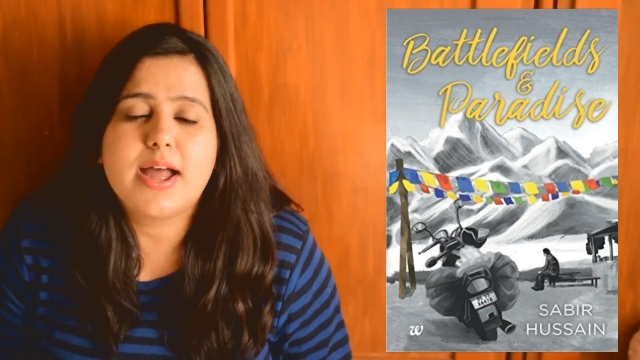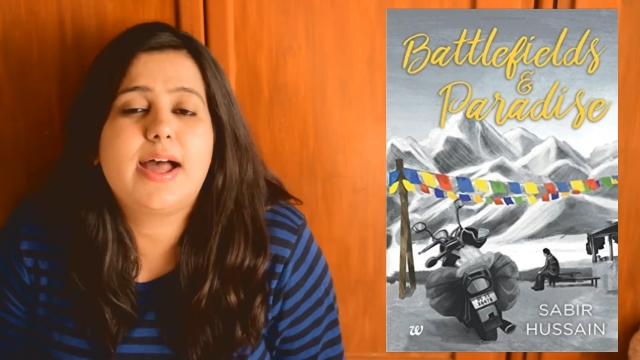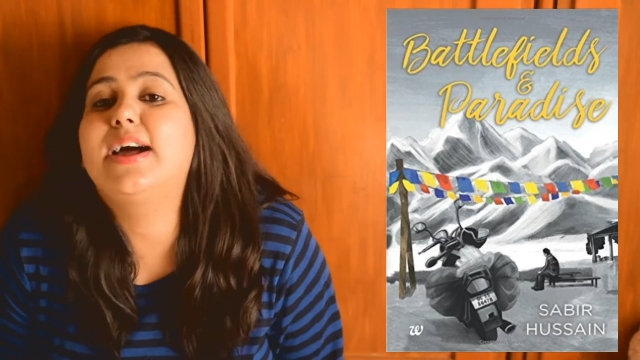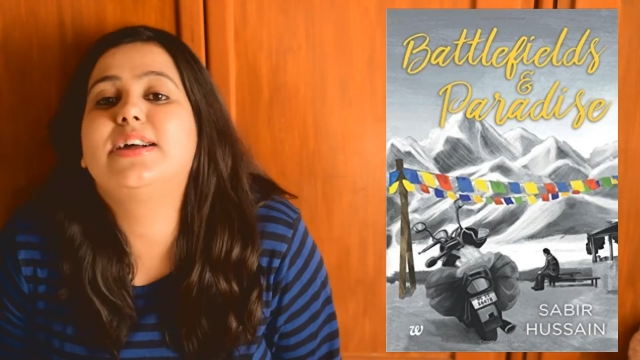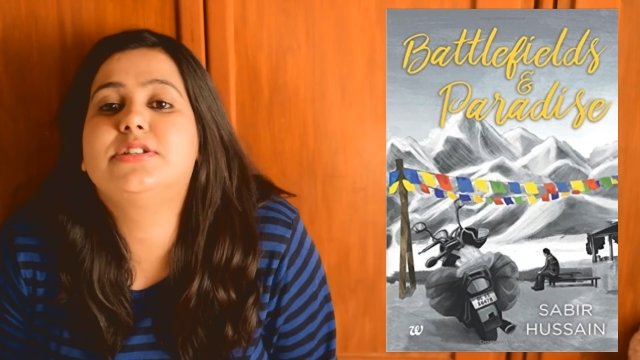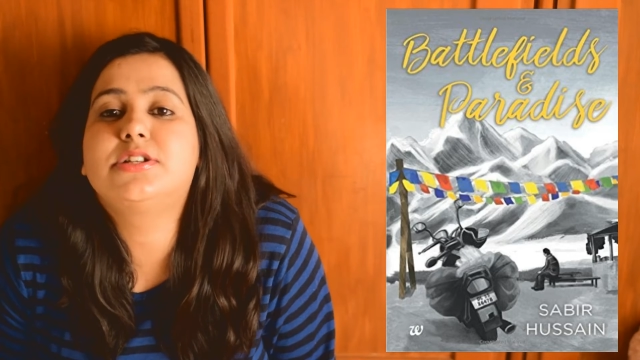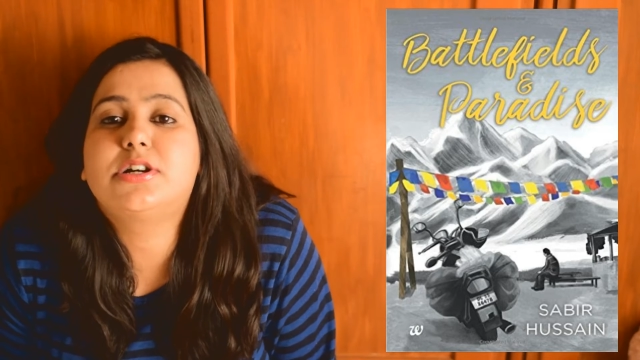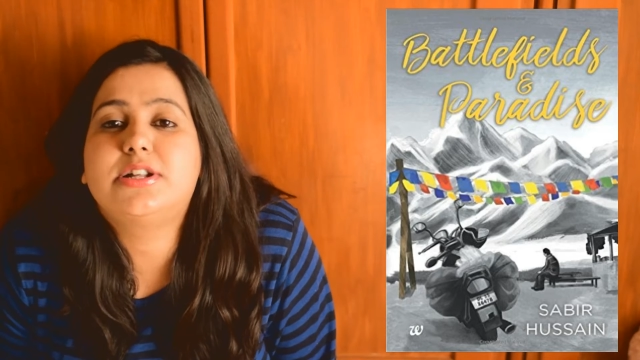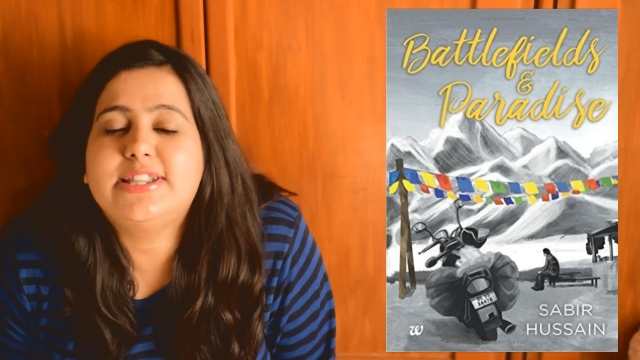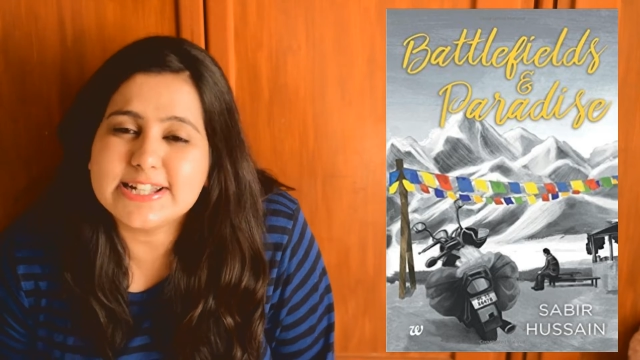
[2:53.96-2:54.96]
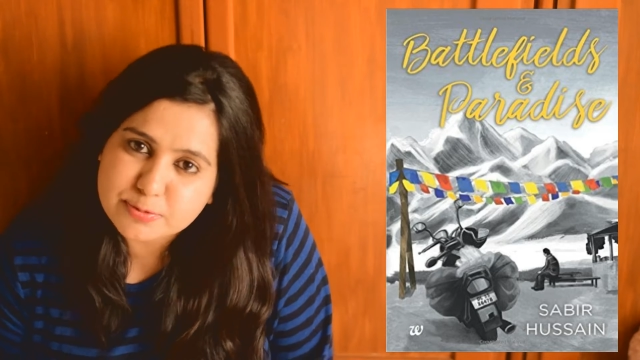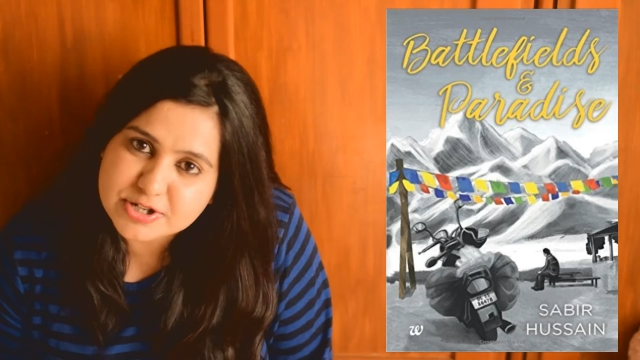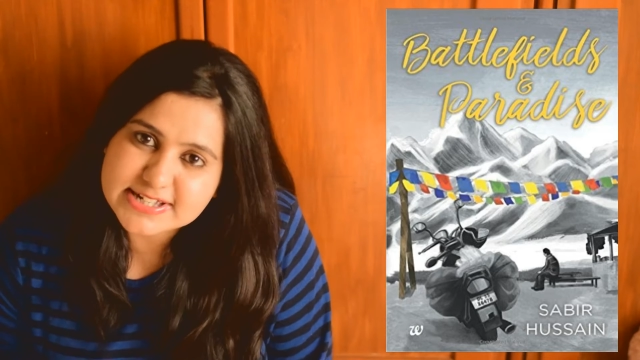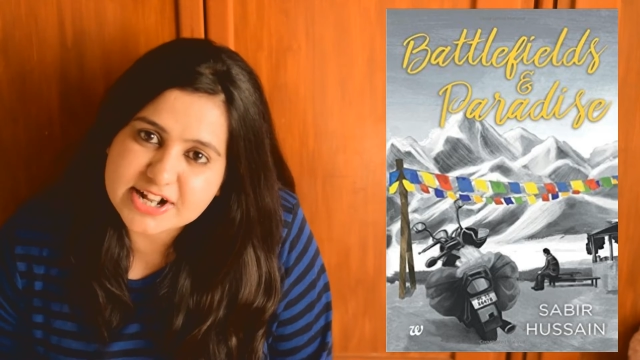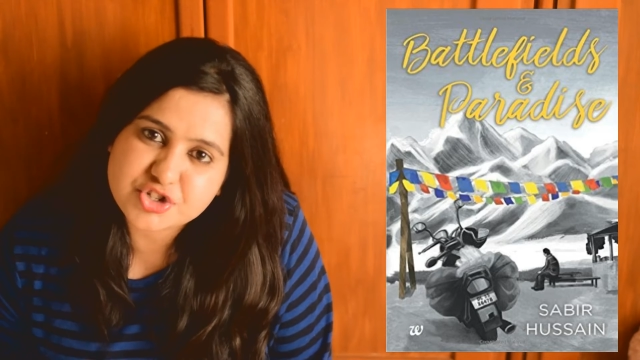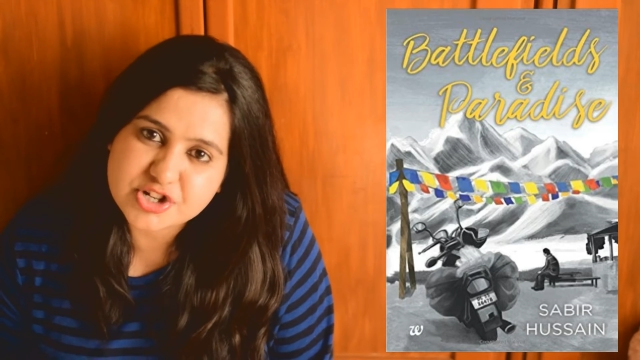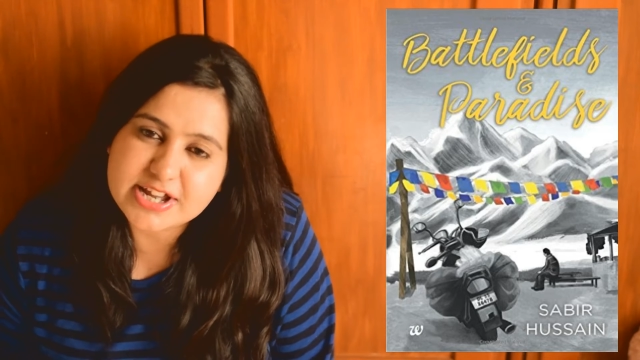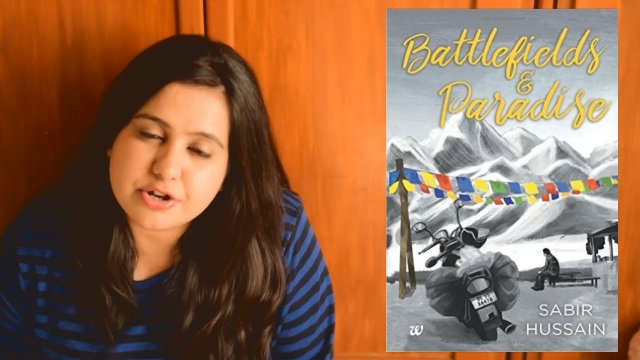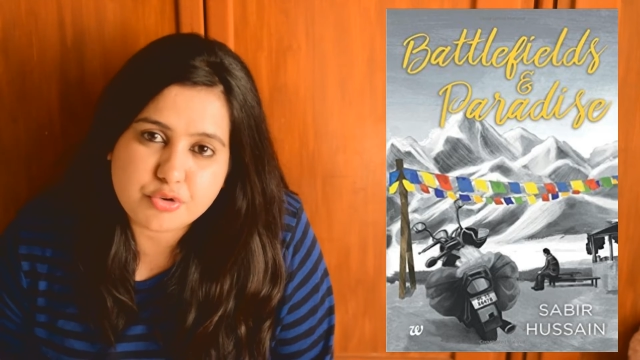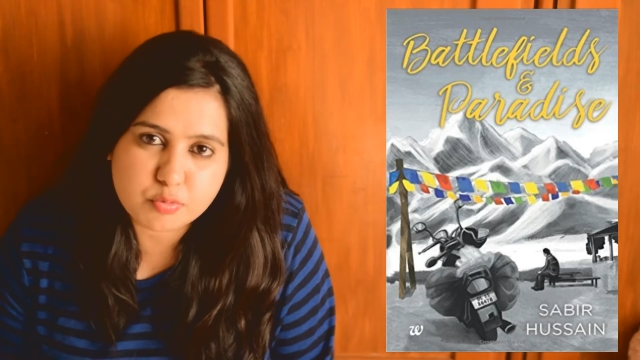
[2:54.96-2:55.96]
And this book is
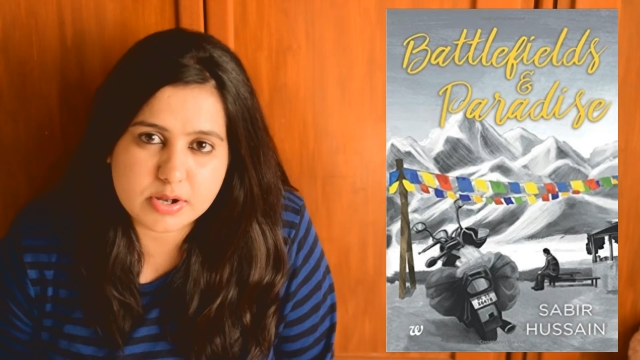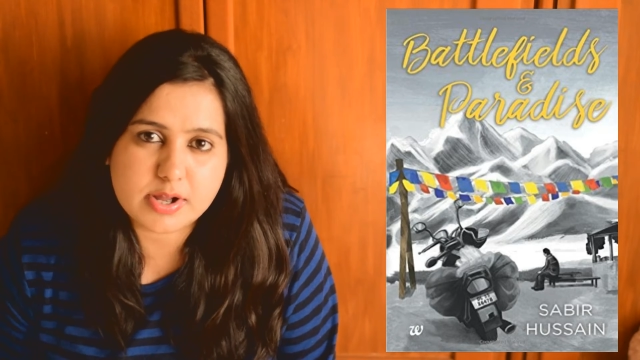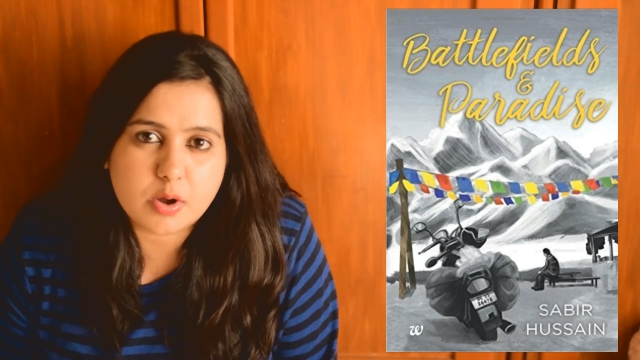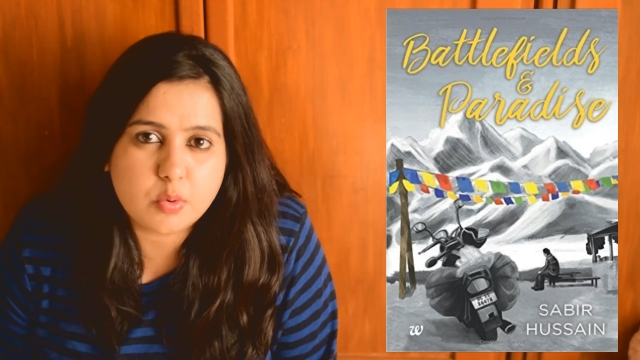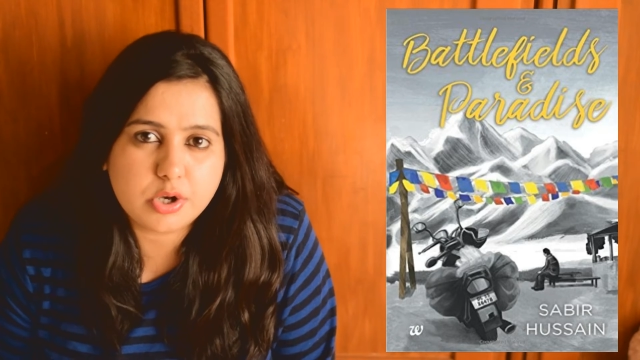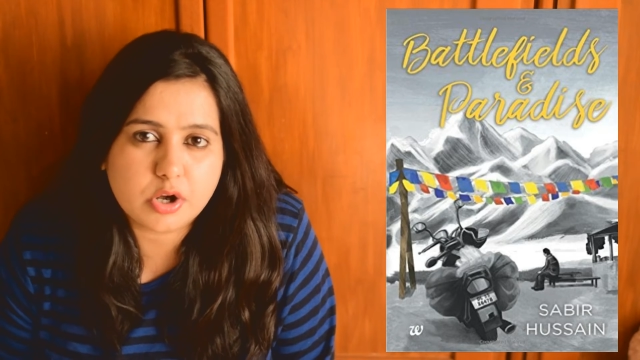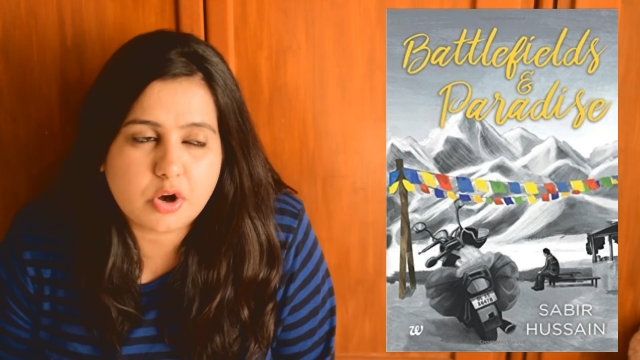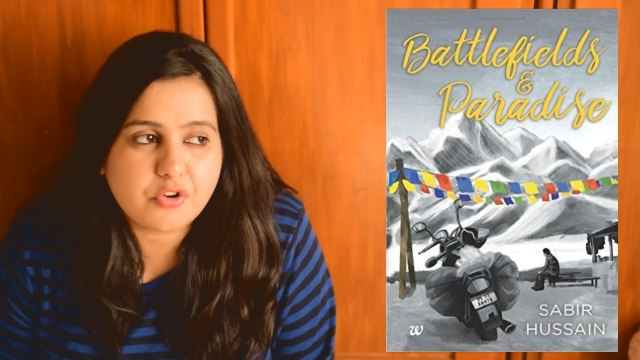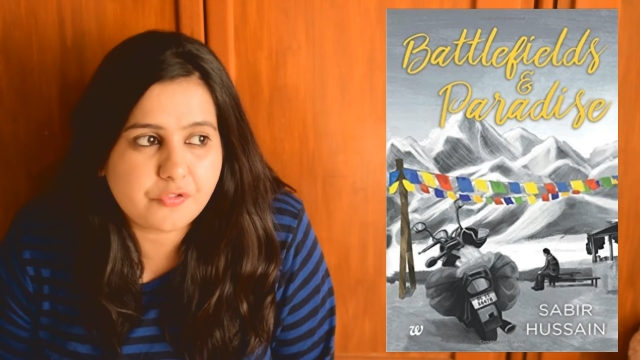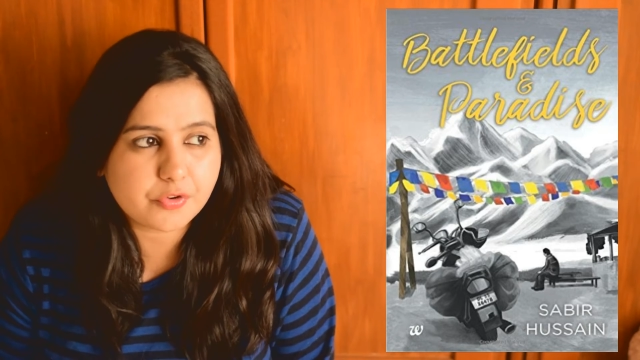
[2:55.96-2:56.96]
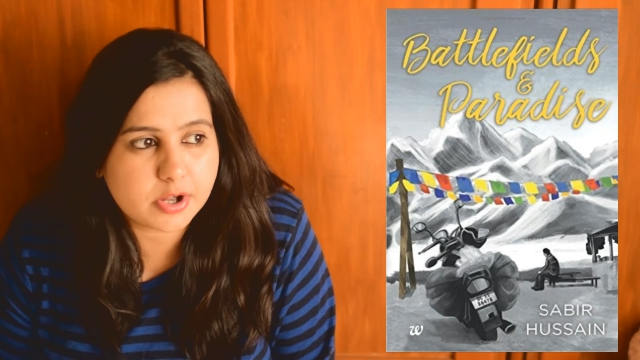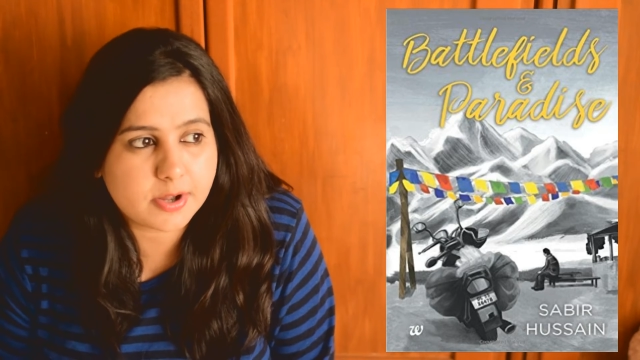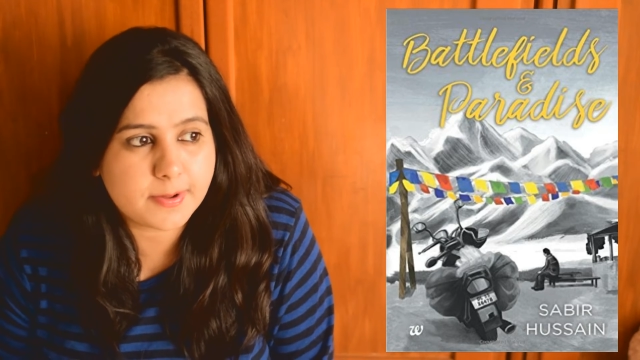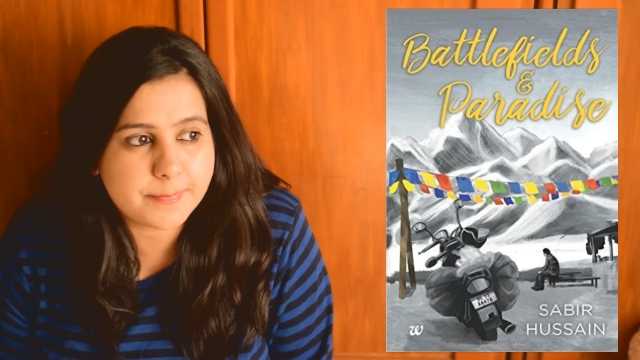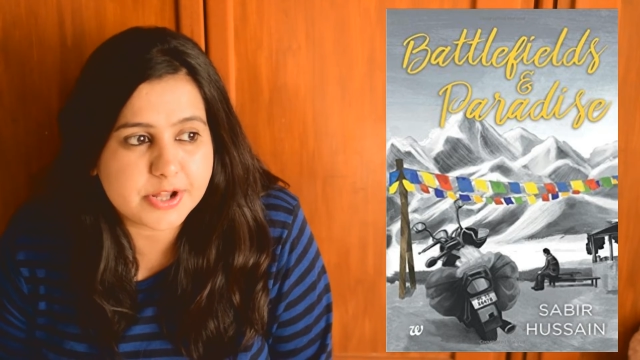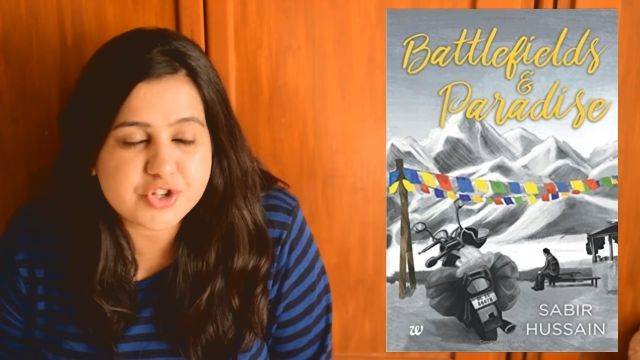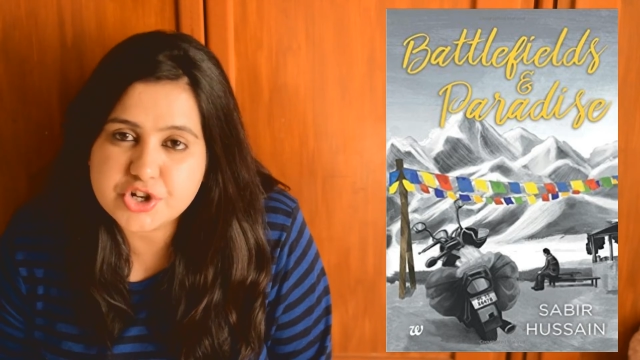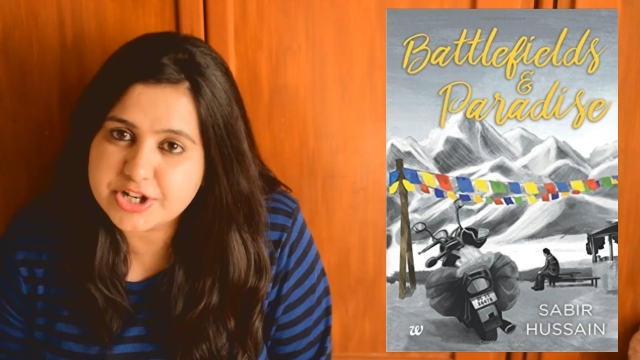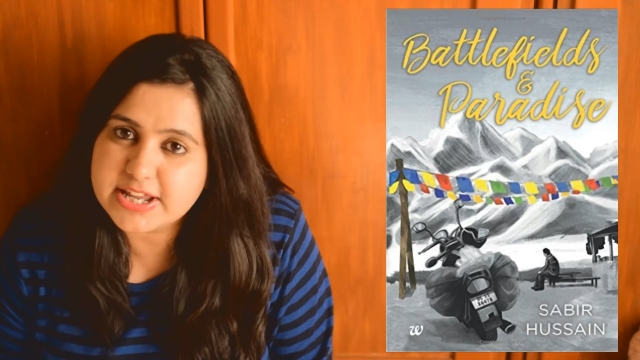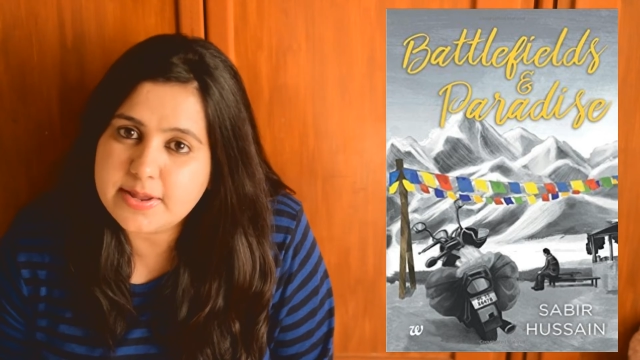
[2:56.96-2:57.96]
actually a true account of a
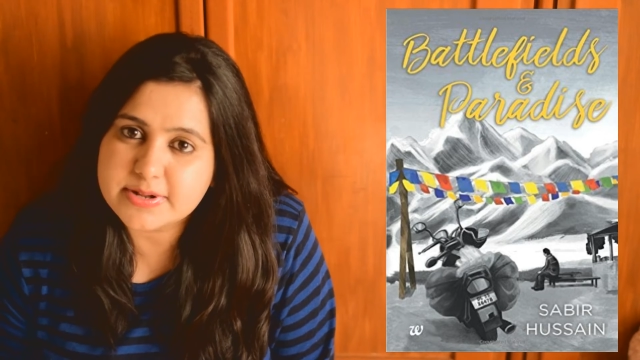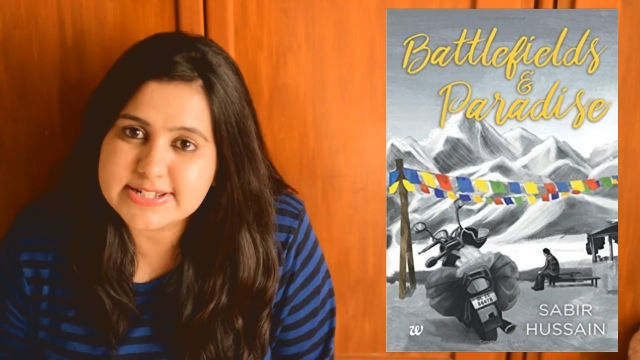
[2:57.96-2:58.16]
journey,